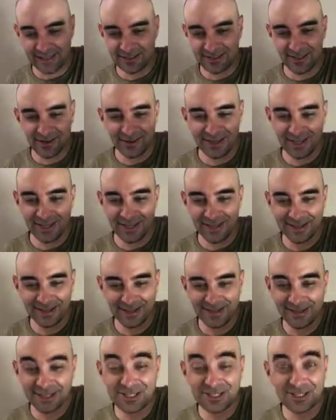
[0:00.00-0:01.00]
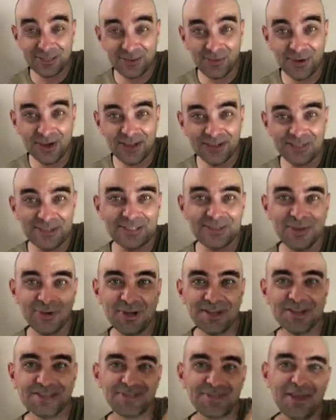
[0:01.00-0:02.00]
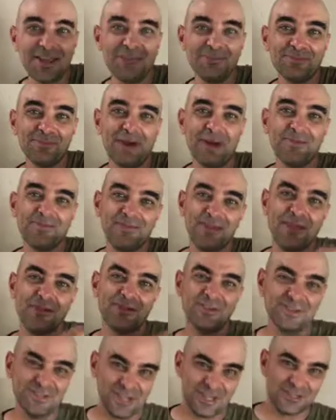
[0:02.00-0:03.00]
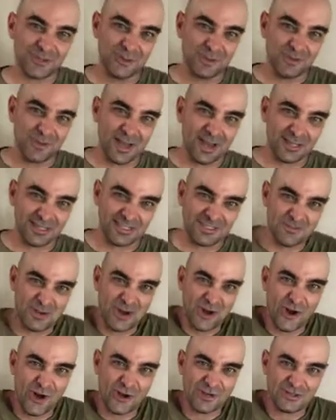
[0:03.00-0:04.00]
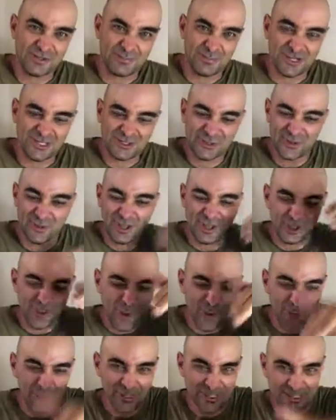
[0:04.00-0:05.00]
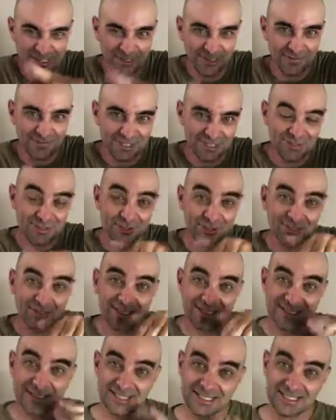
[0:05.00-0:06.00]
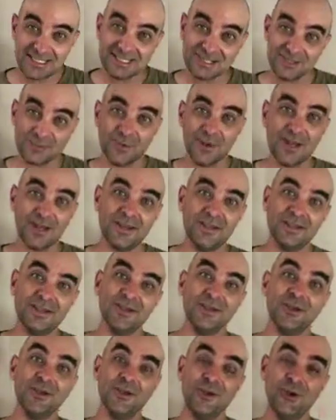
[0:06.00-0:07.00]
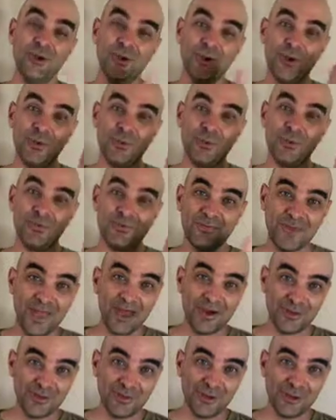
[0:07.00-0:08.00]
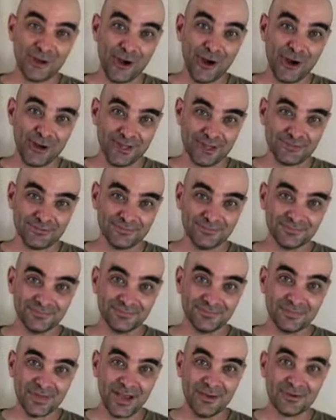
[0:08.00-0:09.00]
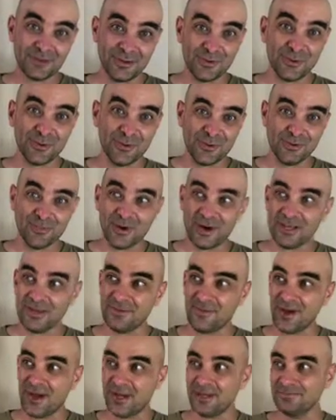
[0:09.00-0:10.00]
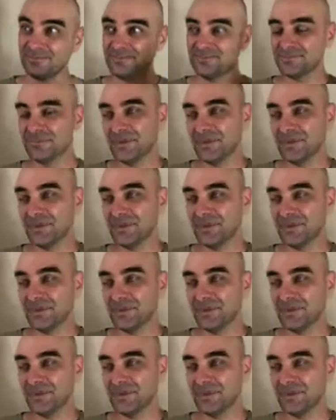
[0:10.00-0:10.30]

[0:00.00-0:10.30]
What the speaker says: you know, like this one is my favorite, like to my heart, to my soul. I'll always love this one because this is the one we found the garden. I was there with a good buddy of mine,